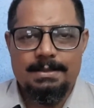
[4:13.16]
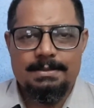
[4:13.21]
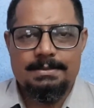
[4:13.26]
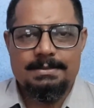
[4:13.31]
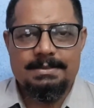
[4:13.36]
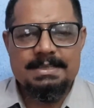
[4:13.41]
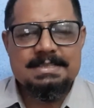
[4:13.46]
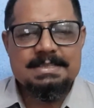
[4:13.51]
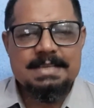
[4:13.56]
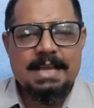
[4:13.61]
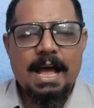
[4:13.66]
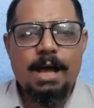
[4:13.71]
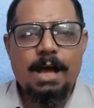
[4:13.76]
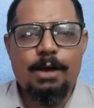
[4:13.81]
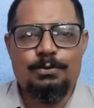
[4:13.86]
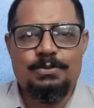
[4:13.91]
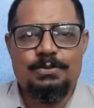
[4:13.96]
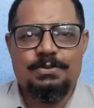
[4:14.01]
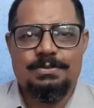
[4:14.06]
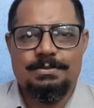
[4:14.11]
This
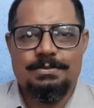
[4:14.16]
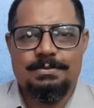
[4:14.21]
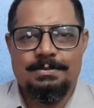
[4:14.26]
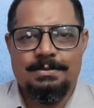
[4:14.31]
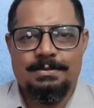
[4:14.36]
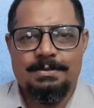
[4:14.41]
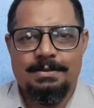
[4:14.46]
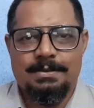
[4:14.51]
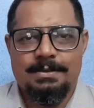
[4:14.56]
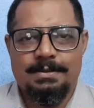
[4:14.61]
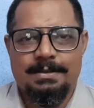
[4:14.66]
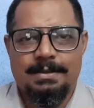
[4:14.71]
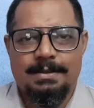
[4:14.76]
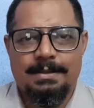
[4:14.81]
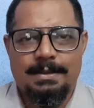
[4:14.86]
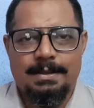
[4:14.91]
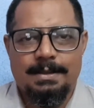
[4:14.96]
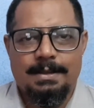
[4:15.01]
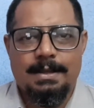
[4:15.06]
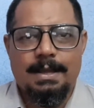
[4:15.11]
house
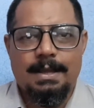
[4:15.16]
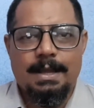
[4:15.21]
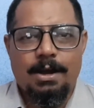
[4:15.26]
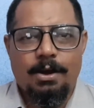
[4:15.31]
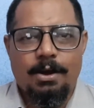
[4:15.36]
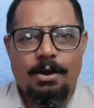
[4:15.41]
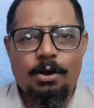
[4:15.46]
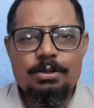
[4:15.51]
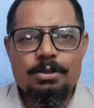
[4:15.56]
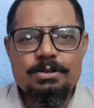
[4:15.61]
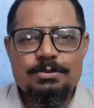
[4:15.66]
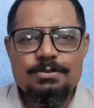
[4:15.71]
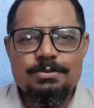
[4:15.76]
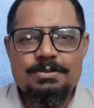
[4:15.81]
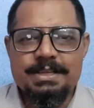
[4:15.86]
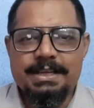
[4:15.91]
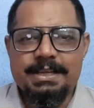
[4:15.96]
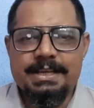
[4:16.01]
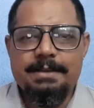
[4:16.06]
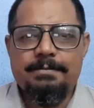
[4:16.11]
also
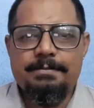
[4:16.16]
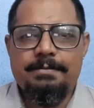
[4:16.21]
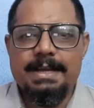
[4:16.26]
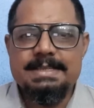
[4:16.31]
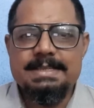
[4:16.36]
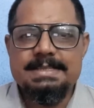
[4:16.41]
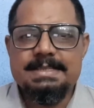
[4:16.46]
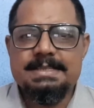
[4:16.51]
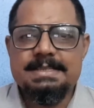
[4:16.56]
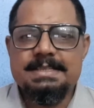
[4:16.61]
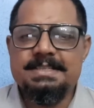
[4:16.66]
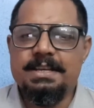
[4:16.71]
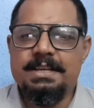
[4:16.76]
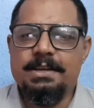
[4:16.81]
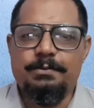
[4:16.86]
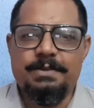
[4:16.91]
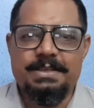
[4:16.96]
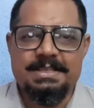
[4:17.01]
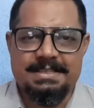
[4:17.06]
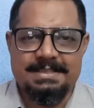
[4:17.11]
signifies
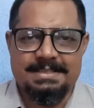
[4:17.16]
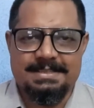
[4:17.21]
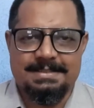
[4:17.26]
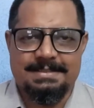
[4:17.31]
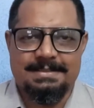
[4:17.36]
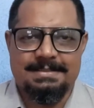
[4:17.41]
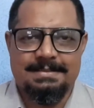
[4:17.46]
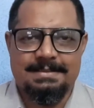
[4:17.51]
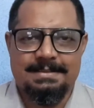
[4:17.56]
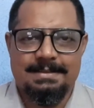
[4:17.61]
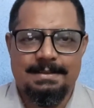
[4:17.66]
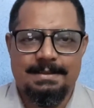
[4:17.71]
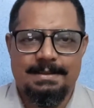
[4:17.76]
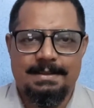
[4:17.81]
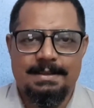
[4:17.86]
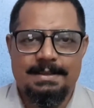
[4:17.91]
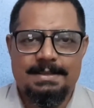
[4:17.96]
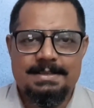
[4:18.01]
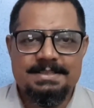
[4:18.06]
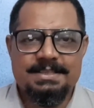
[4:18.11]
services.
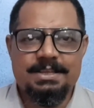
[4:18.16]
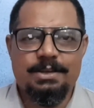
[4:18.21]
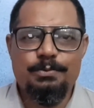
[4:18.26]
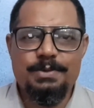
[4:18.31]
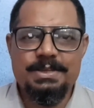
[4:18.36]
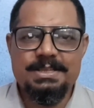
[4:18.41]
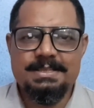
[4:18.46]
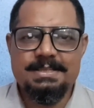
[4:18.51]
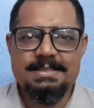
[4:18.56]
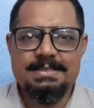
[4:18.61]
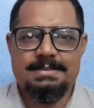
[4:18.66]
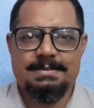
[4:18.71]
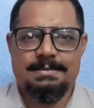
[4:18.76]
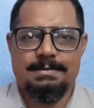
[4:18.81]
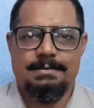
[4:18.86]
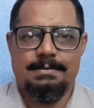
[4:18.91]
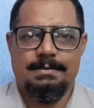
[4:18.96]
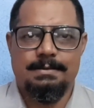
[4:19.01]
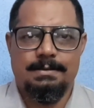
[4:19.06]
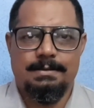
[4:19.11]
Services,
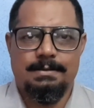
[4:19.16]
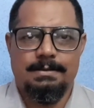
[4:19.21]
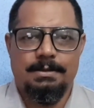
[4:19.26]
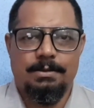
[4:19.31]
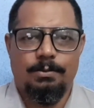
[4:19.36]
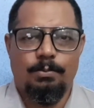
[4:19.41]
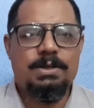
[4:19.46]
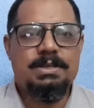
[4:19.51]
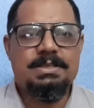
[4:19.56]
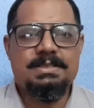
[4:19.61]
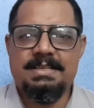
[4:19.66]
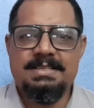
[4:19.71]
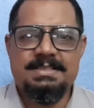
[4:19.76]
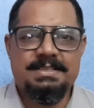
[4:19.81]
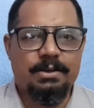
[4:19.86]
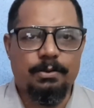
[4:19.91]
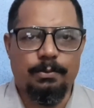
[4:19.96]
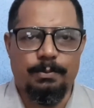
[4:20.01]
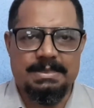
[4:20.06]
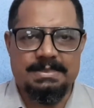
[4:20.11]
what is a
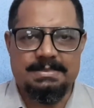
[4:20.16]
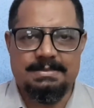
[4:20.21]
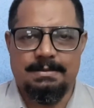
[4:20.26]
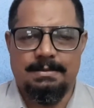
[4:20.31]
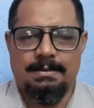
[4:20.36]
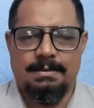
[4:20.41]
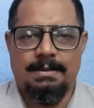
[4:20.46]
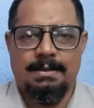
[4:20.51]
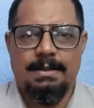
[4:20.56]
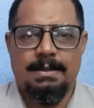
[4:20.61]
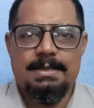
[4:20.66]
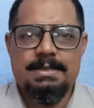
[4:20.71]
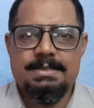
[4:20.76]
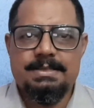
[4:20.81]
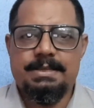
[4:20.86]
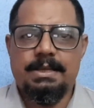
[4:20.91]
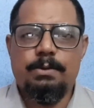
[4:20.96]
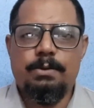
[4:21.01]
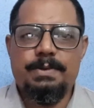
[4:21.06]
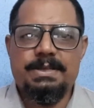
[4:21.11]
service?
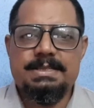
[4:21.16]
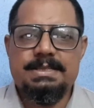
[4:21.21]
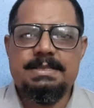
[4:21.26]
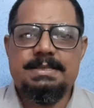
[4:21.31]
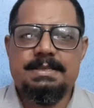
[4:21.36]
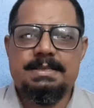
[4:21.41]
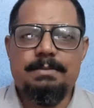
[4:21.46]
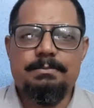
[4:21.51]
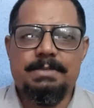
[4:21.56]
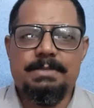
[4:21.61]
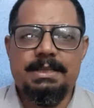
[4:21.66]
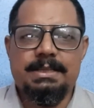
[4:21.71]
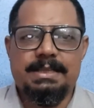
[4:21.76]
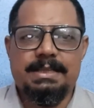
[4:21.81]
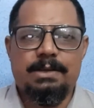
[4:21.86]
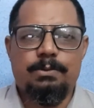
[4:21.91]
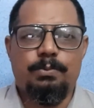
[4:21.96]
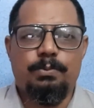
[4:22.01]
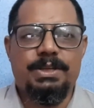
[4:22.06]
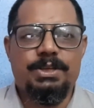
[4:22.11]
Service is something
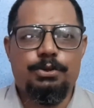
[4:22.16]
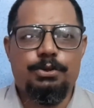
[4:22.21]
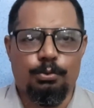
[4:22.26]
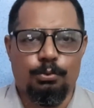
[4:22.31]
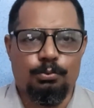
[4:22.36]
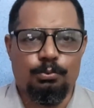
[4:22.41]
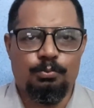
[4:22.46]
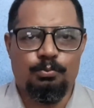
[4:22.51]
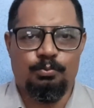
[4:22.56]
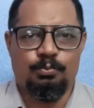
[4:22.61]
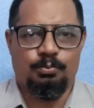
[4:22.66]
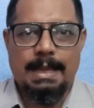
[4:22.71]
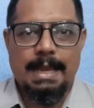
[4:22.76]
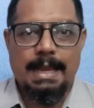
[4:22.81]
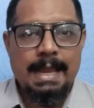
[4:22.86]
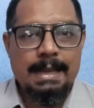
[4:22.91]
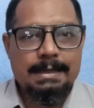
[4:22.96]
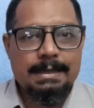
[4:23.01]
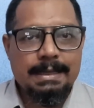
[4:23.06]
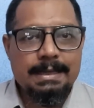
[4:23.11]
that we do,
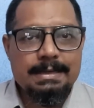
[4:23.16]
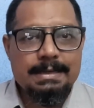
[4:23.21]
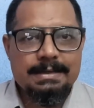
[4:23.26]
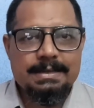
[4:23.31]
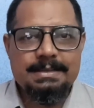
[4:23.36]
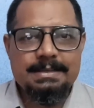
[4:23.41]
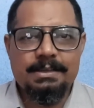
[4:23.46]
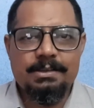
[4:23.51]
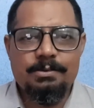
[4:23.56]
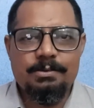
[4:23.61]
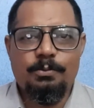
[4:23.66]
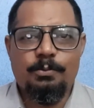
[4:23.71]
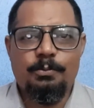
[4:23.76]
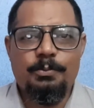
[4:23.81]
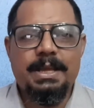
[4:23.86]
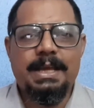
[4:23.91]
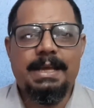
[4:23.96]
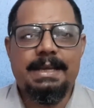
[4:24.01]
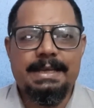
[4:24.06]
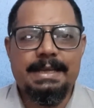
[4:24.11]
and in return
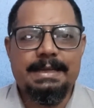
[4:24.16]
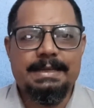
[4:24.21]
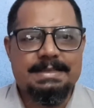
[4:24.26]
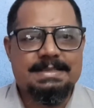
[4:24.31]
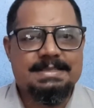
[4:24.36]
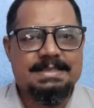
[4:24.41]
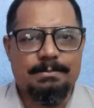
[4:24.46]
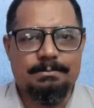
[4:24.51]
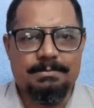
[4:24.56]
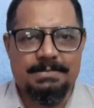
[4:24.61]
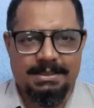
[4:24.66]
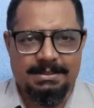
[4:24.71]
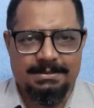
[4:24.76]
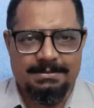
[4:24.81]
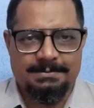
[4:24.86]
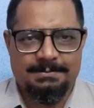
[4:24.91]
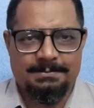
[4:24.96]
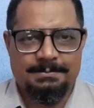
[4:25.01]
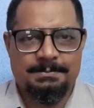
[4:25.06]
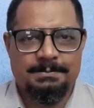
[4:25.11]
we are getting something.
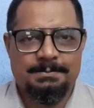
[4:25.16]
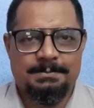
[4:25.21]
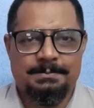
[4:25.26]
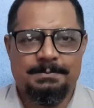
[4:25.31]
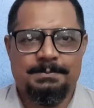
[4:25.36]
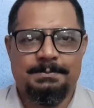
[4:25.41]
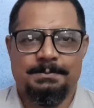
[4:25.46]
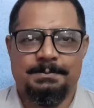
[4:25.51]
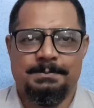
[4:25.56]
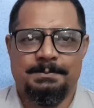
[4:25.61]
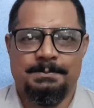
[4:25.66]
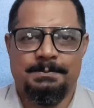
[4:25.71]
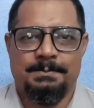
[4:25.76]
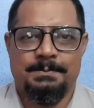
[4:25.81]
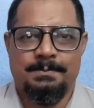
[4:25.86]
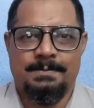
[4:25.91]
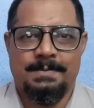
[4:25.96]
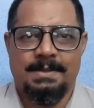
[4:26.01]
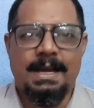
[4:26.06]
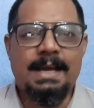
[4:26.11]

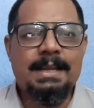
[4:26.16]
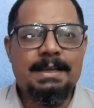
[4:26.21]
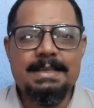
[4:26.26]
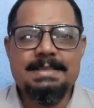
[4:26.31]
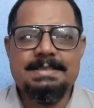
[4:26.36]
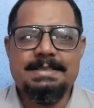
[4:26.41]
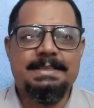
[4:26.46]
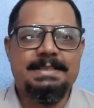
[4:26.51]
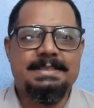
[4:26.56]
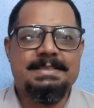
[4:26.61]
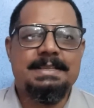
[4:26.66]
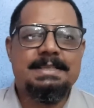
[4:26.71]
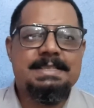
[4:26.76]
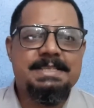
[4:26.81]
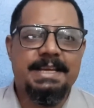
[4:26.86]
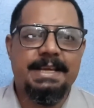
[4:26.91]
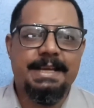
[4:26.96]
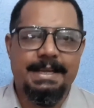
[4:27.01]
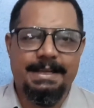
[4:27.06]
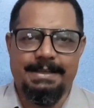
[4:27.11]
Unless it is a
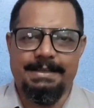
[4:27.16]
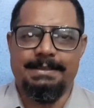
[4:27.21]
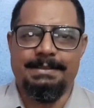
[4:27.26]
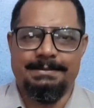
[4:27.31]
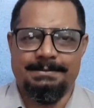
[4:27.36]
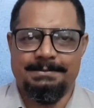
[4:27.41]
charity.